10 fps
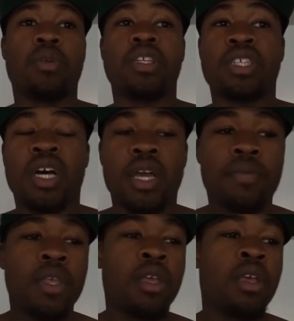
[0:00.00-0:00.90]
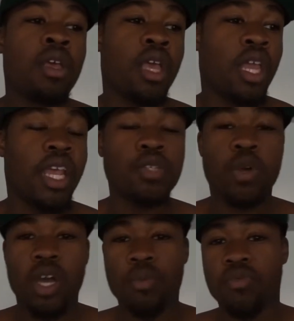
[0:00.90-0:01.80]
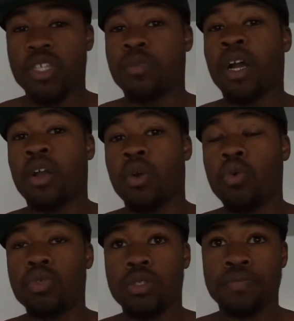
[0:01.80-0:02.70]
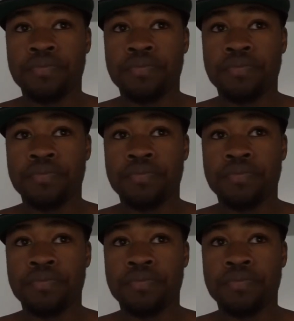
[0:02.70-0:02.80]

amount of time. And that's what helped me reach my goals.